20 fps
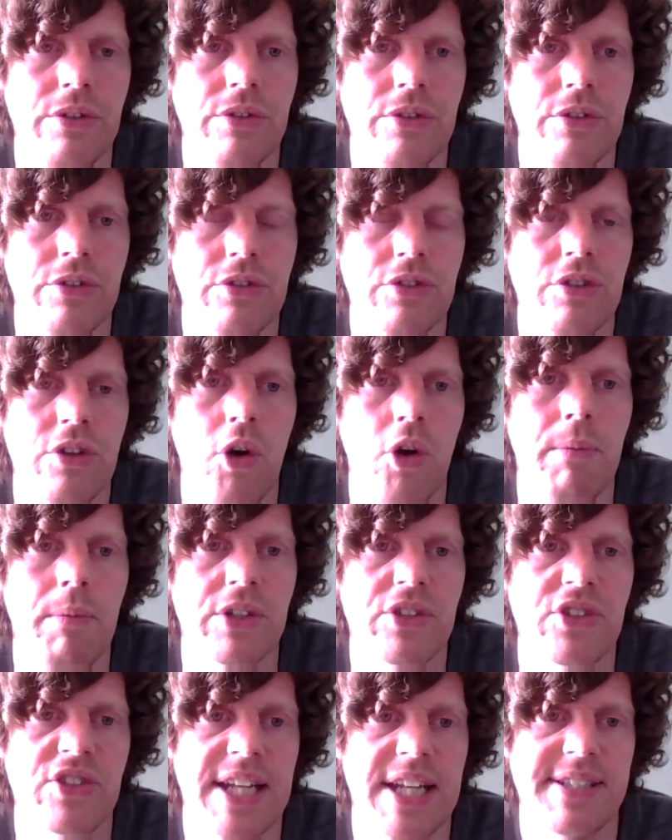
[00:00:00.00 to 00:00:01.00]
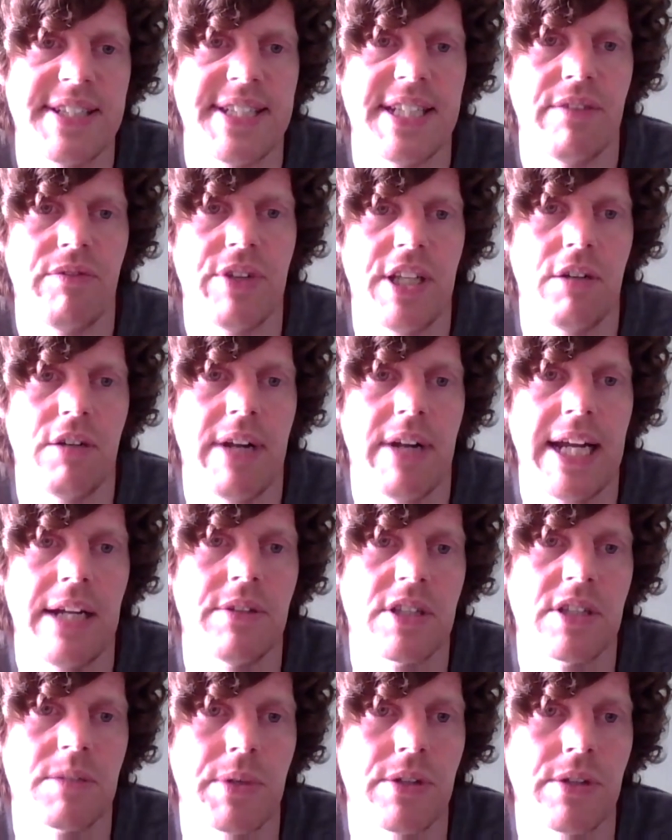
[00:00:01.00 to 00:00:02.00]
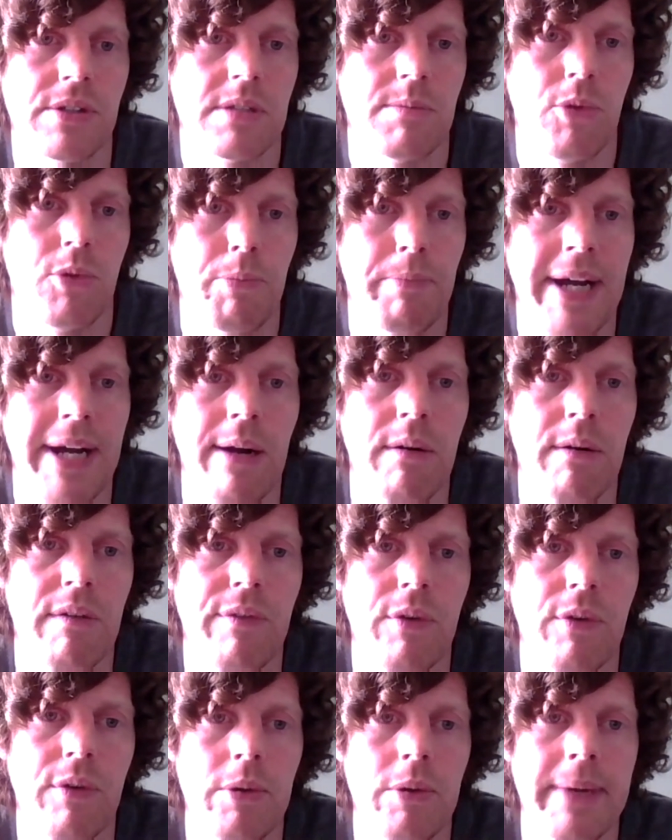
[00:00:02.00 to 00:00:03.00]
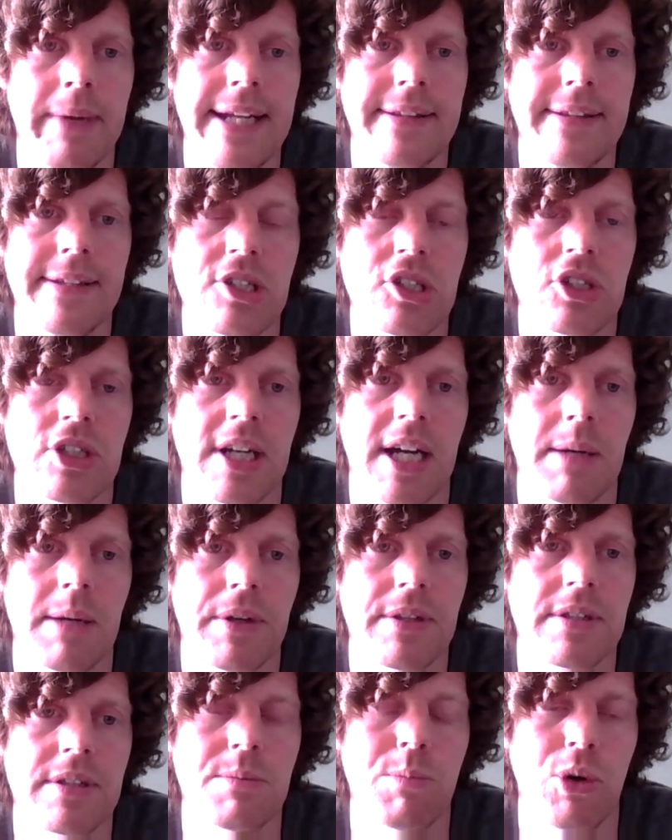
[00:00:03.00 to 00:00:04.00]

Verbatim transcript: there's so much sensitivity around this because the more powerful we make these chatbots,